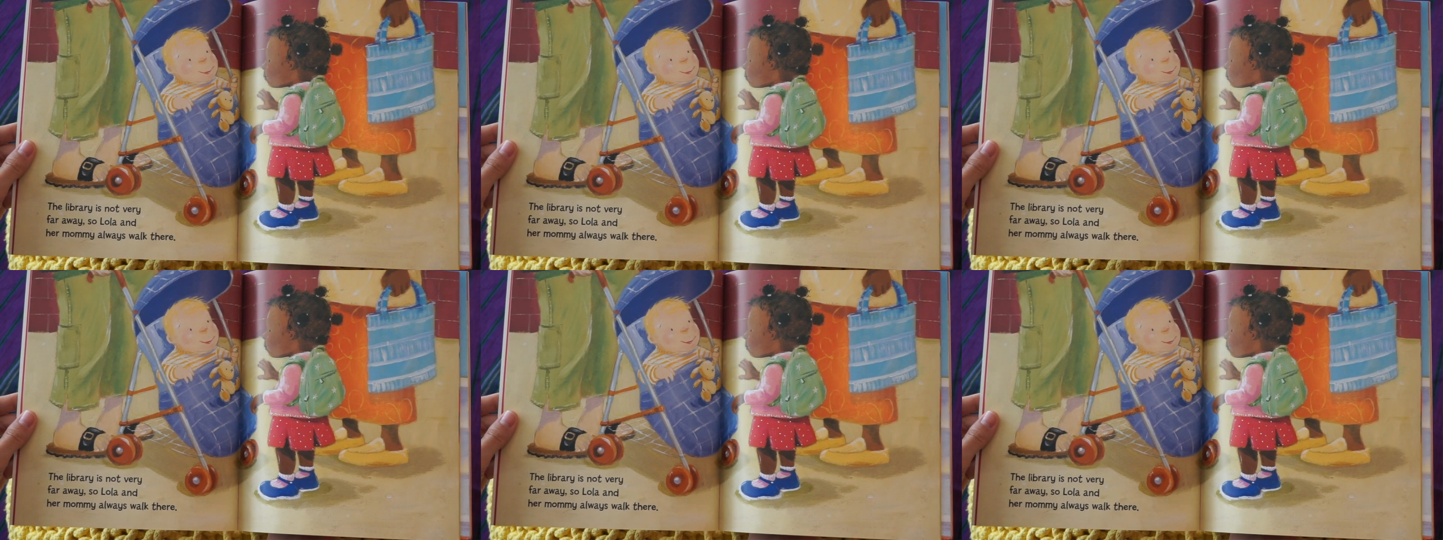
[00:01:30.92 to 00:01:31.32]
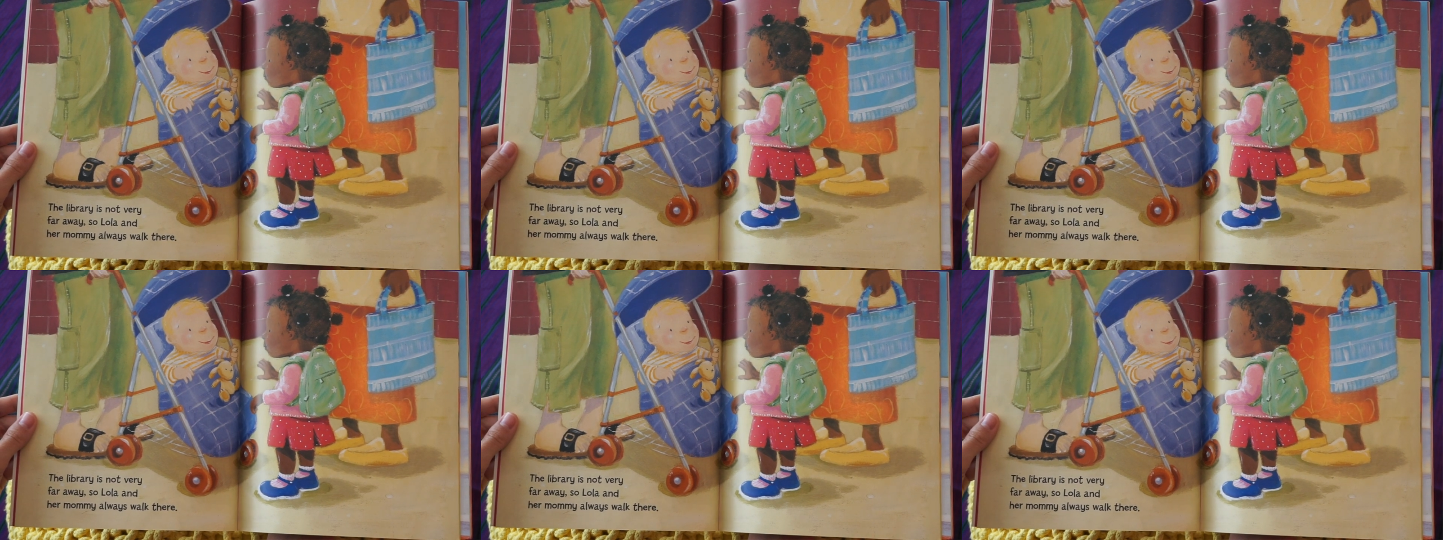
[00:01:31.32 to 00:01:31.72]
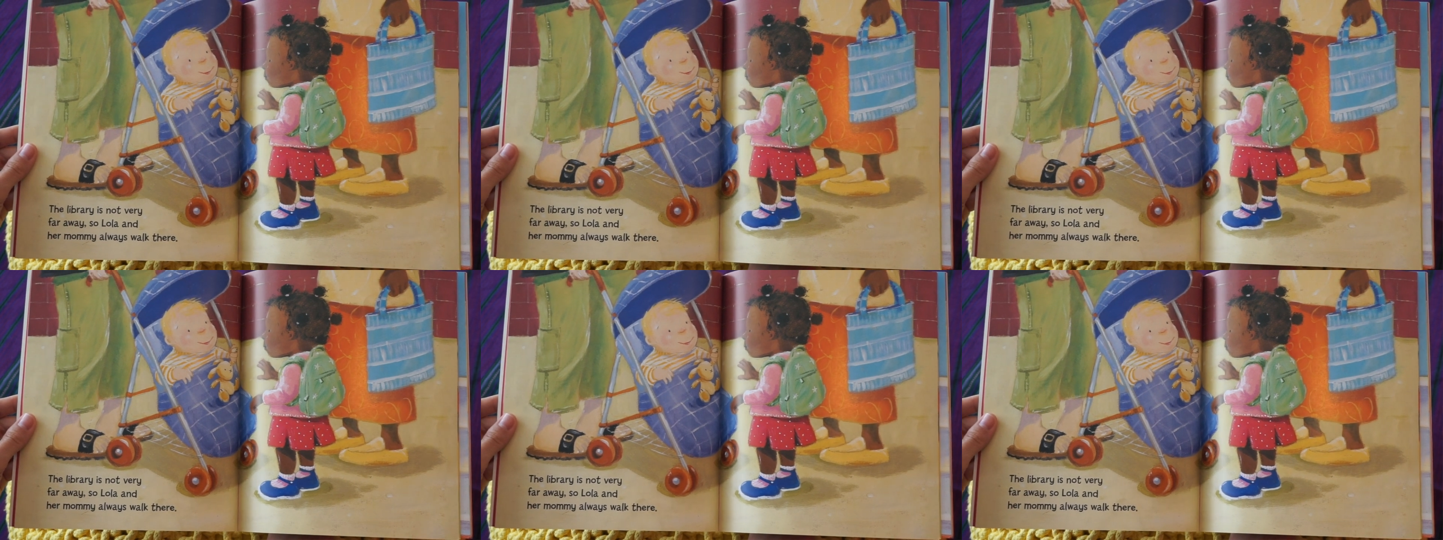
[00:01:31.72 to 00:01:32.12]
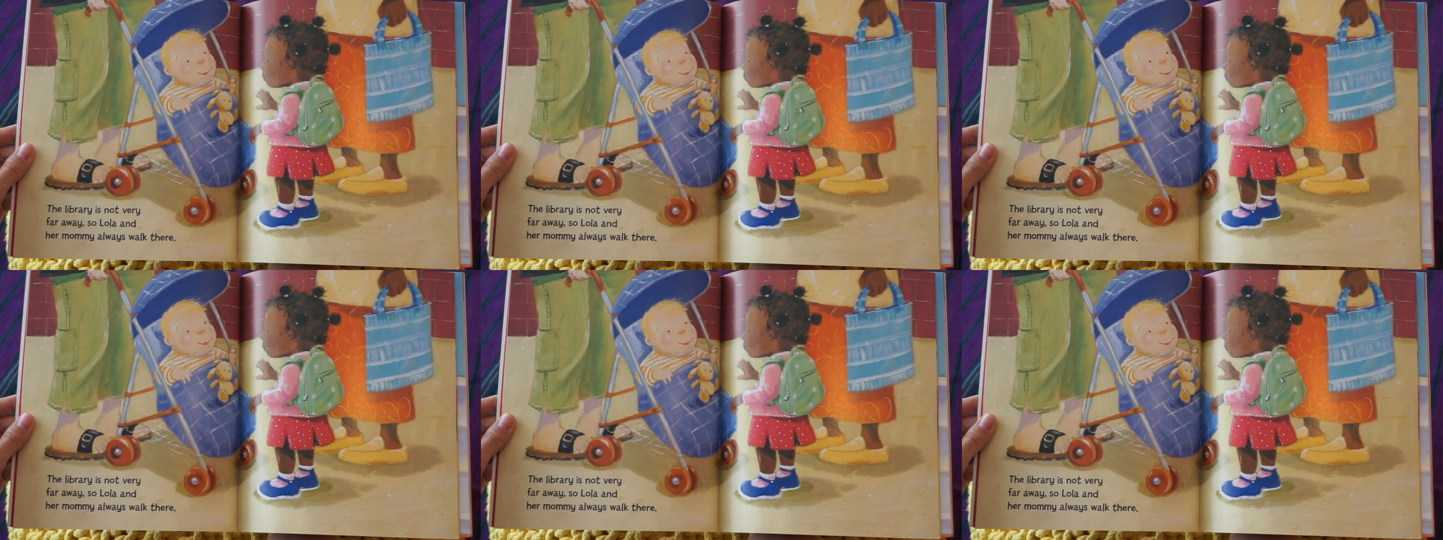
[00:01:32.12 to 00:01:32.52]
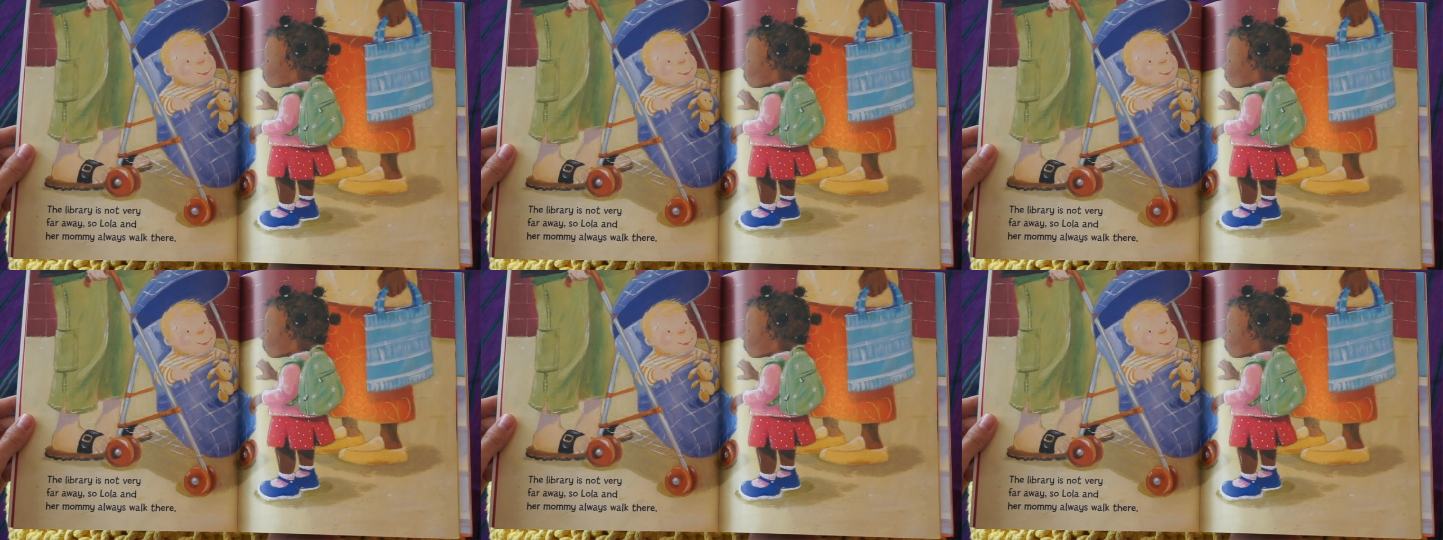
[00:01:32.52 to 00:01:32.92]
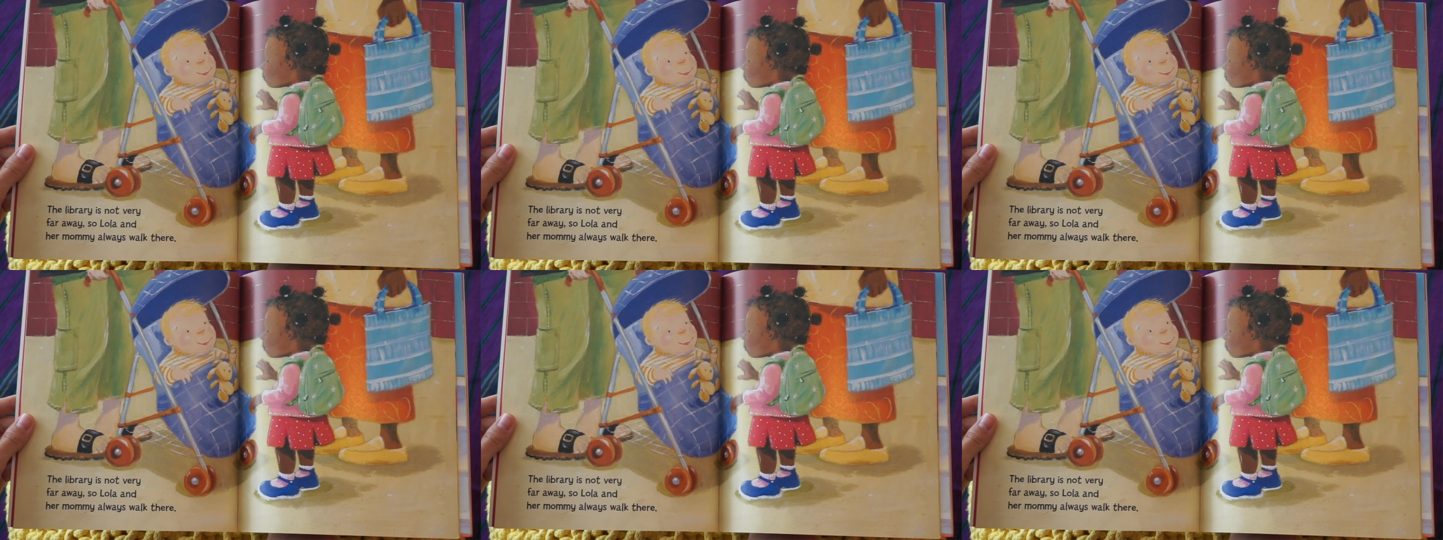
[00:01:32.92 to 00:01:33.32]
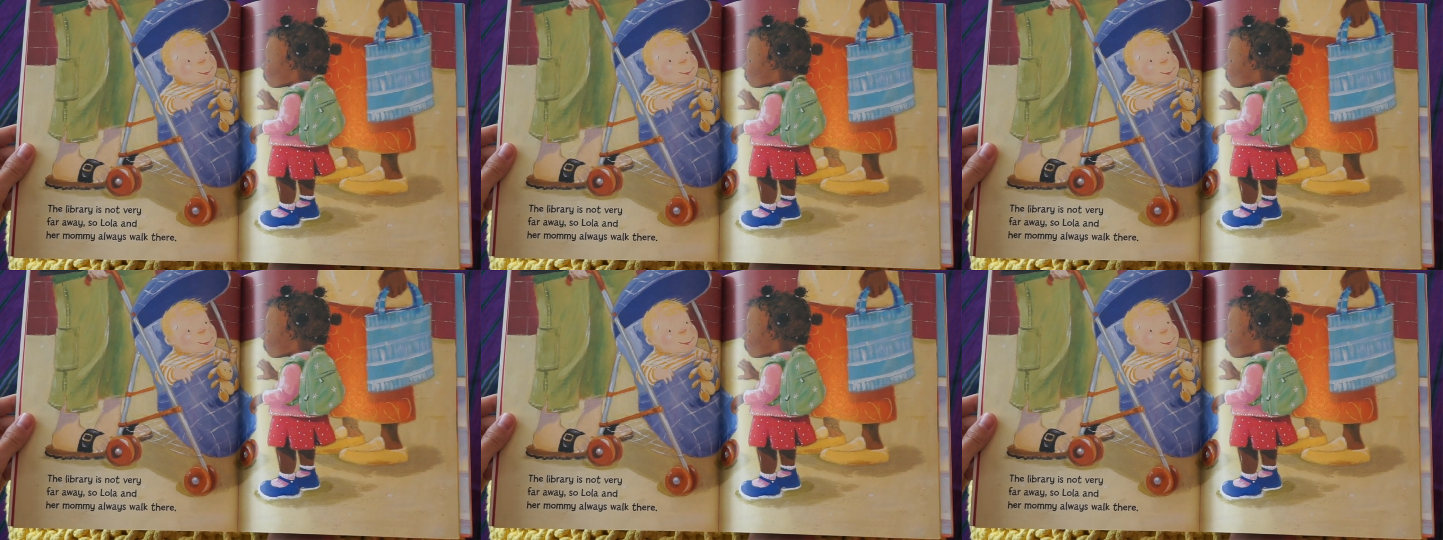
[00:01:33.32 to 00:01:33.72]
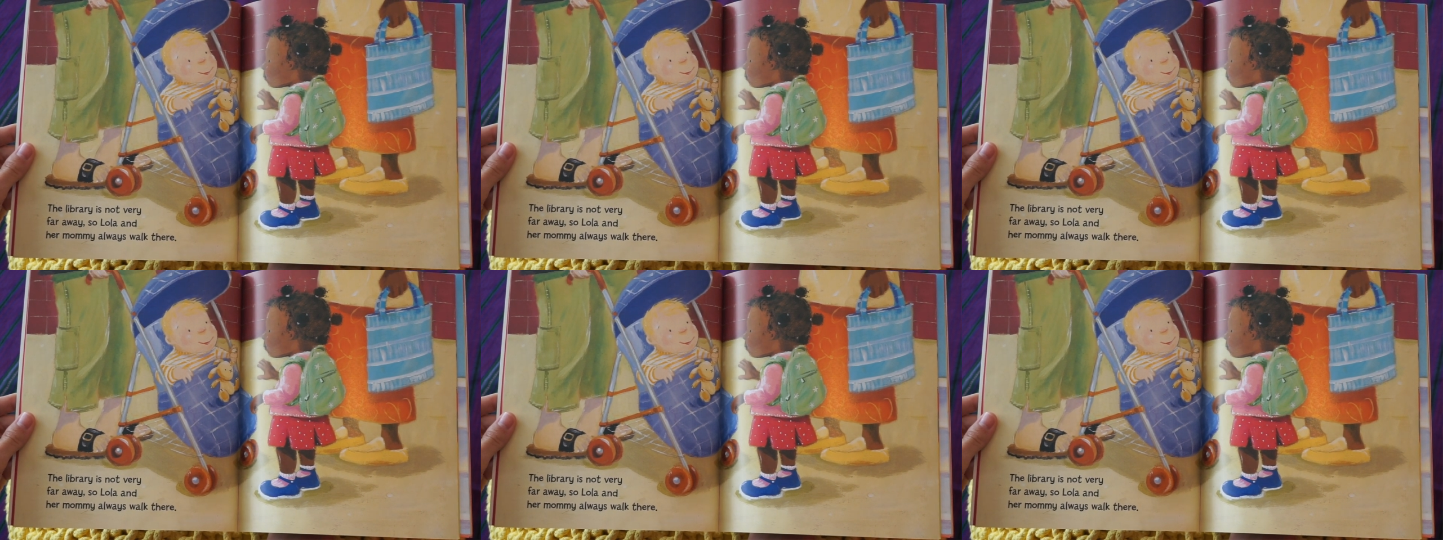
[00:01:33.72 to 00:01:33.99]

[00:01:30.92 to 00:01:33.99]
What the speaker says: [unreadable: no face in view]